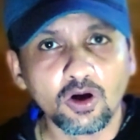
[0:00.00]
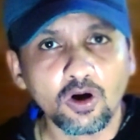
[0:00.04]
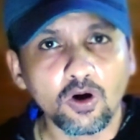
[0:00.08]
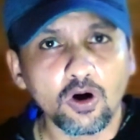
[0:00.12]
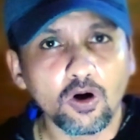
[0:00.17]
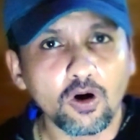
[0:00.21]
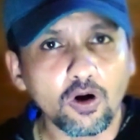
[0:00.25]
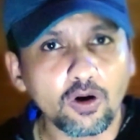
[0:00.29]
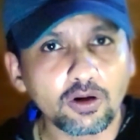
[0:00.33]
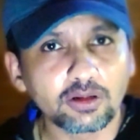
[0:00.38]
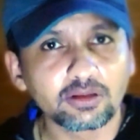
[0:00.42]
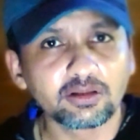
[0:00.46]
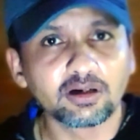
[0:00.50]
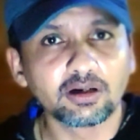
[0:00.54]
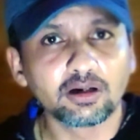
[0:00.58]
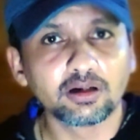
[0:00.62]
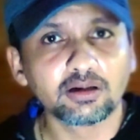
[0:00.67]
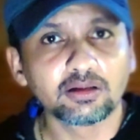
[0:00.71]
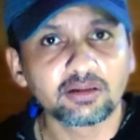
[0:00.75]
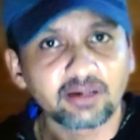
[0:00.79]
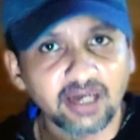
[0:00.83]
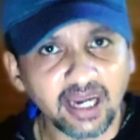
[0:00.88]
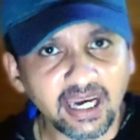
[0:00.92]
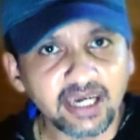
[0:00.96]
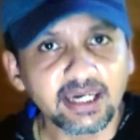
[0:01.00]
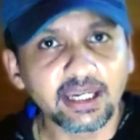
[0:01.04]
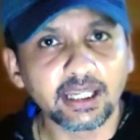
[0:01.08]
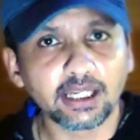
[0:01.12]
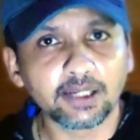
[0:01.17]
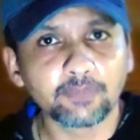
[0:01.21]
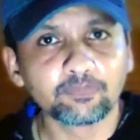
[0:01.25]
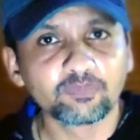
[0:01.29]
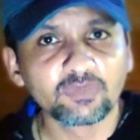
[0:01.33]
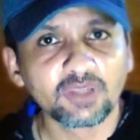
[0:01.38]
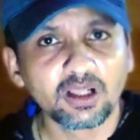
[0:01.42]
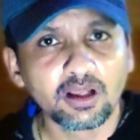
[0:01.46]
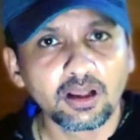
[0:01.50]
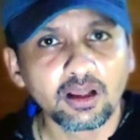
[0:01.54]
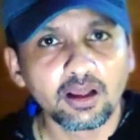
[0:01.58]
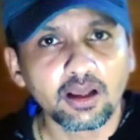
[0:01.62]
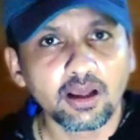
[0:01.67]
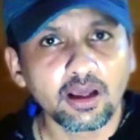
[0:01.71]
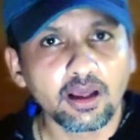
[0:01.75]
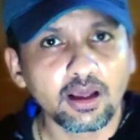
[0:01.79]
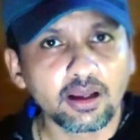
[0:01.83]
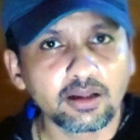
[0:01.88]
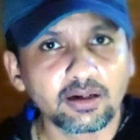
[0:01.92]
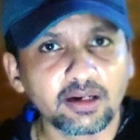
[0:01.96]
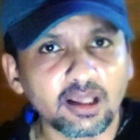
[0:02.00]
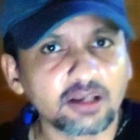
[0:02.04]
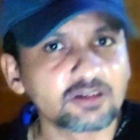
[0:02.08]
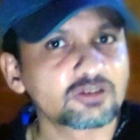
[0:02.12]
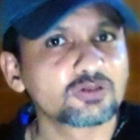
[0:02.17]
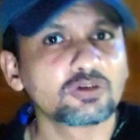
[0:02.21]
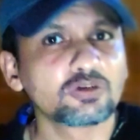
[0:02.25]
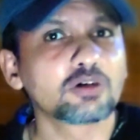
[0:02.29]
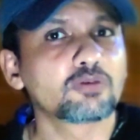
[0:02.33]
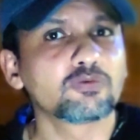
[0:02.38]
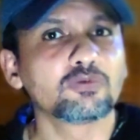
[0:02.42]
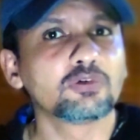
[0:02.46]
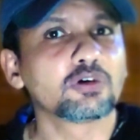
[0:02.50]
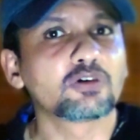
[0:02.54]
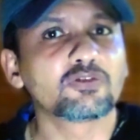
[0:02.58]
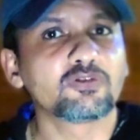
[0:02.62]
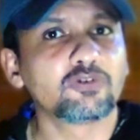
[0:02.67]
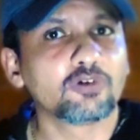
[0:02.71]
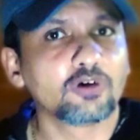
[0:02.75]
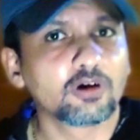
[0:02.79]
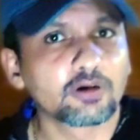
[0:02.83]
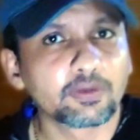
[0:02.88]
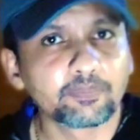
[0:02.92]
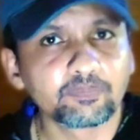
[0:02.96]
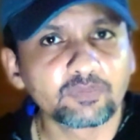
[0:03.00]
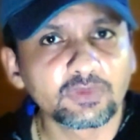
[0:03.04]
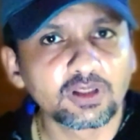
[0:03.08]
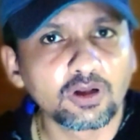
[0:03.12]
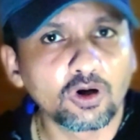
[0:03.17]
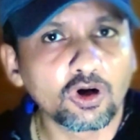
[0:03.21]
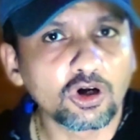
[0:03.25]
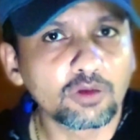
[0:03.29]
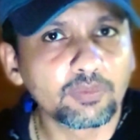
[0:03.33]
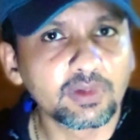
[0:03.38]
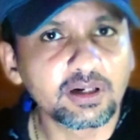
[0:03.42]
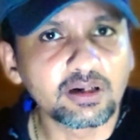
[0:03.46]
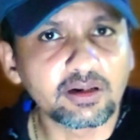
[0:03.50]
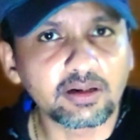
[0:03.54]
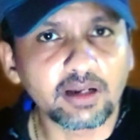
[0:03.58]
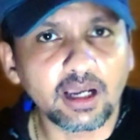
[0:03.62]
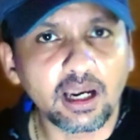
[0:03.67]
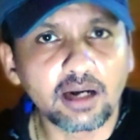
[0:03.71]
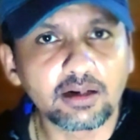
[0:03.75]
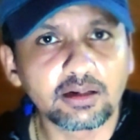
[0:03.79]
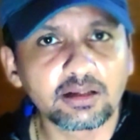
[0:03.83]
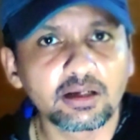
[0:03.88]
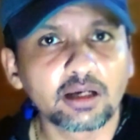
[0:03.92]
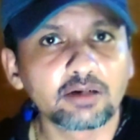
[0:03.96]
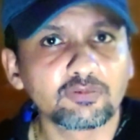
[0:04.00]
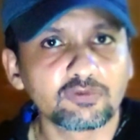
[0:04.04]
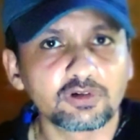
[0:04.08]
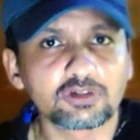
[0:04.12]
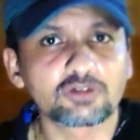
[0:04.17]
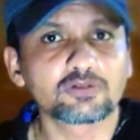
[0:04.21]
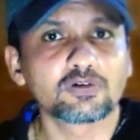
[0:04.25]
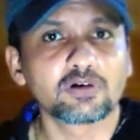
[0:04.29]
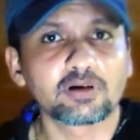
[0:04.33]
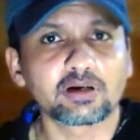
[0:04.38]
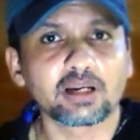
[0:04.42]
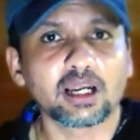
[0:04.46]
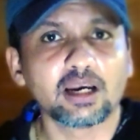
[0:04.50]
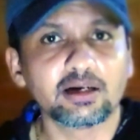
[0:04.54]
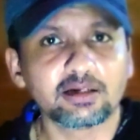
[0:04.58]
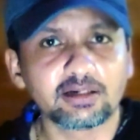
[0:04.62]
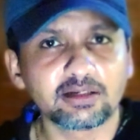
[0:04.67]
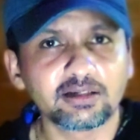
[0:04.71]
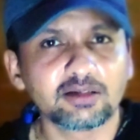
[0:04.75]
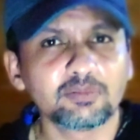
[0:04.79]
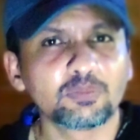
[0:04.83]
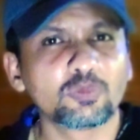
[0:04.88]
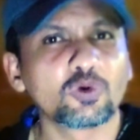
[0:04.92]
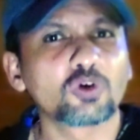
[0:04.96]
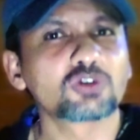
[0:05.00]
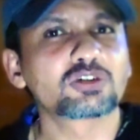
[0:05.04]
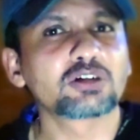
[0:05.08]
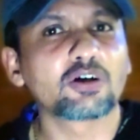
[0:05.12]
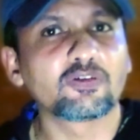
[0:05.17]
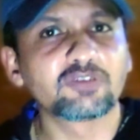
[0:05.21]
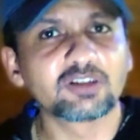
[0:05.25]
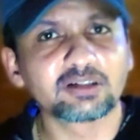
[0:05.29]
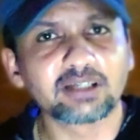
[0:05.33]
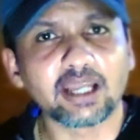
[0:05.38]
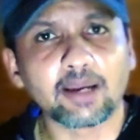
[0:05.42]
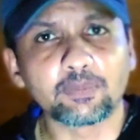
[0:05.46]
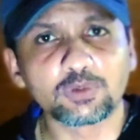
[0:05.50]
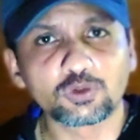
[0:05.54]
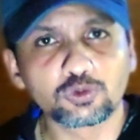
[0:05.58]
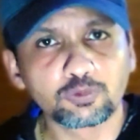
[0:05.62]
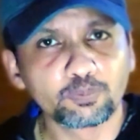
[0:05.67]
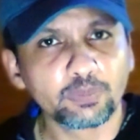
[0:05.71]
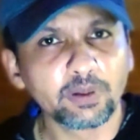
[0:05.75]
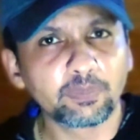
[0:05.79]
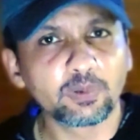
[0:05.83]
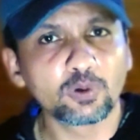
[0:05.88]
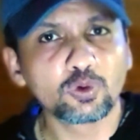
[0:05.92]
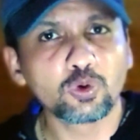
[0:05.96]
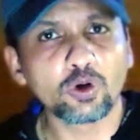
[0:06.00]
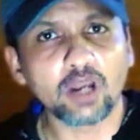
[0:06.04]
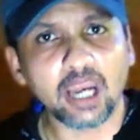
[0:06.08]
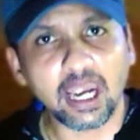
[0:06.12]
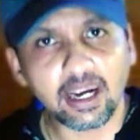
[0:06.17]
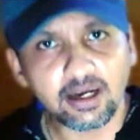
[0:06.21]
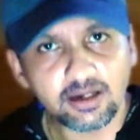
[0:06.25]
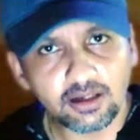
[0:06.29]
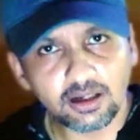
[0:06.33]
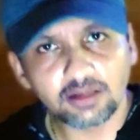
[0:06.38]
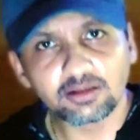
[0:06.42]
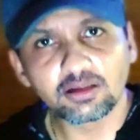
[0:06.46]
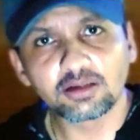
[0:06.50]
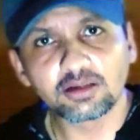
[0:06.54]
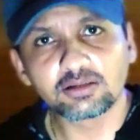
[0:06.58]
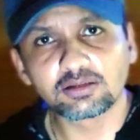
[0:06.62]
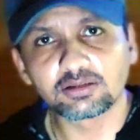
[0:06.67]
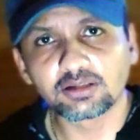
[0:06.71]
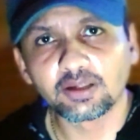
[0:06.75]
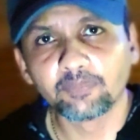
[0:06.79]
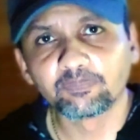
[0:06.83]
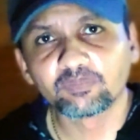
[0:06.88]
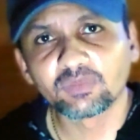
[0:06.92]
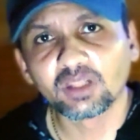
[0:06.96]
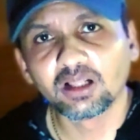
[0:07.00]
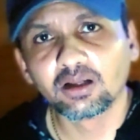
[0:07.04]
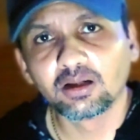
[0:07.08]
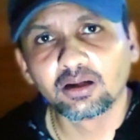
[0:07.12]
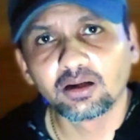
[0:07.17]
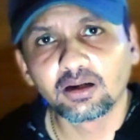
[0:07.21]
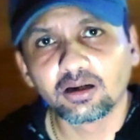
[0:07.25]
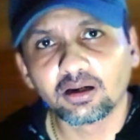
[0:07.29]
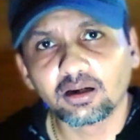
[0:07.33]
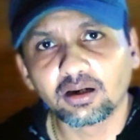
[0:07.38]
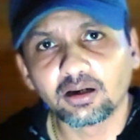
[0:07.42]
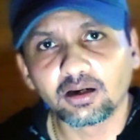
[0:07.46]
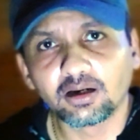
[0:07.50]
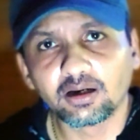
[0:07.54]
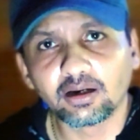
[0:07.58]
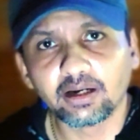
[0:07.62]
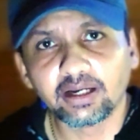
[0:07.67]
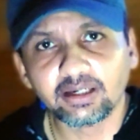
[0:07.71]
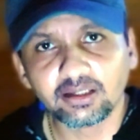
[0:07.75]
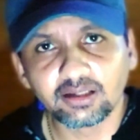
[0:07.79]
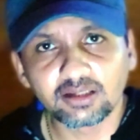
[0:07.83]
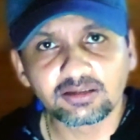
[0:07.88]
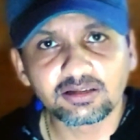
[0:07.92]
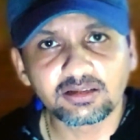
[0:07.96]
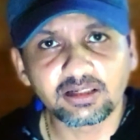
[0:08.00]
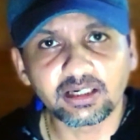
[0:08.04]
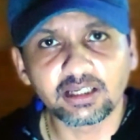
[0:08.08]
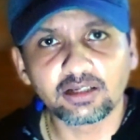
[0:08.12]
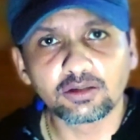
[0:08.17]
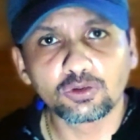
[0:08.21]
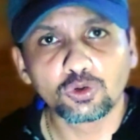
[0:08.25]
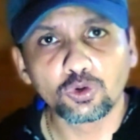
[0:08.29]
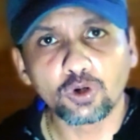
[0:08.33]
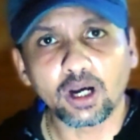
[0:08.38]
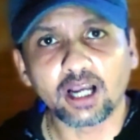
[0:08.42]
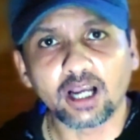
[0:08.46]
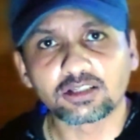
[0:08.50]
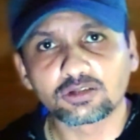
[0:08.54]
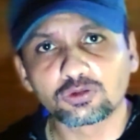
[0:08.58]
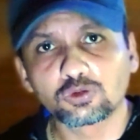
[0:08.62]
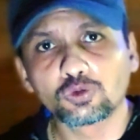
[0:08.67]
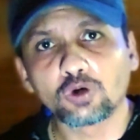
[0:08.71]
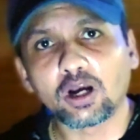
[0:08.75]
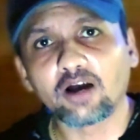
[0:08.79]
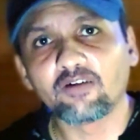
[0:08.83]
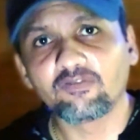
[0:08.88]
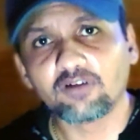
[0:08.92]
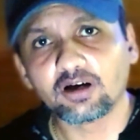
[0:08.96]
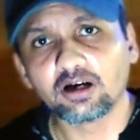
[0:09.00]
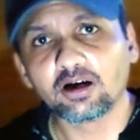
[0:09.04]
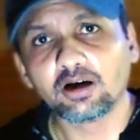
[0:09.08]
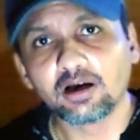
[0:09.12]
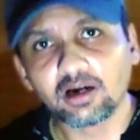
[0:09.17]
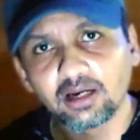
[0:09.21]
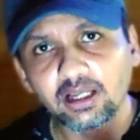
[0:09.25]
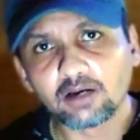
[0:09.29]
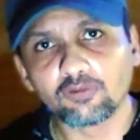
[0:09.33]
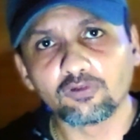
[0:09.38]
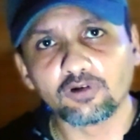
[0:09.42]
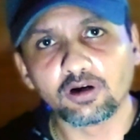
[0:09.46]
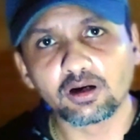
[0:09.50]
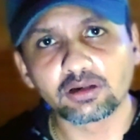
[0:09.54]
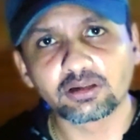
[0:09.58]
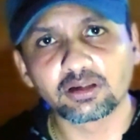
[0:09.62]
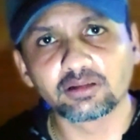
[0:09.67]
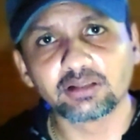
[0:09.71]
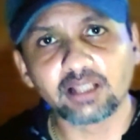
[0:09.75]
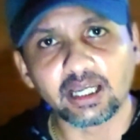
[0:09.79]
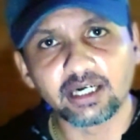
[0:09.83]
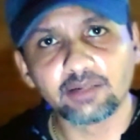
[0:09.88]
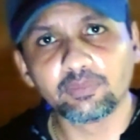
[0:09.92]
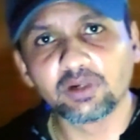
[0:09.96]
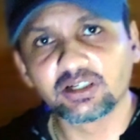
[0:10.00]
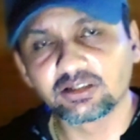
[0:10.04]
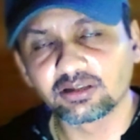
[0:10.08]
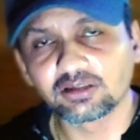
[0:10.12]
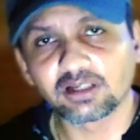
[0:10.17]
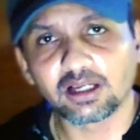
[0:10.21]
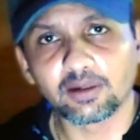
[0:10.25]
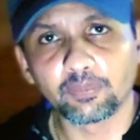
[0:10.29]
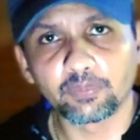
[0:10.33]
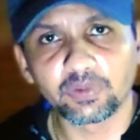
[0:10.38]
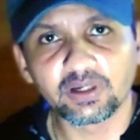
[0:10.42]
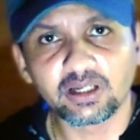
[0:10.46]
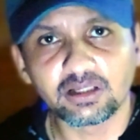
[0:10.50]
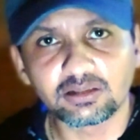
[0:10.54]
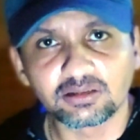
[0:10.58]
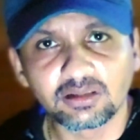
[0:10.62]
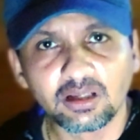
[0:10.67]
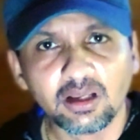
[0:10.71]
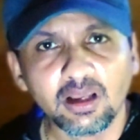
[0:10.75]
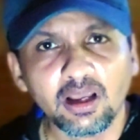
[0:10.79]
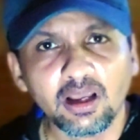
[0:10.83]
or the training does not work for augmented reality and virtual reality. Most of the times, people who enter this industry, who have earlier worked in the animation companies,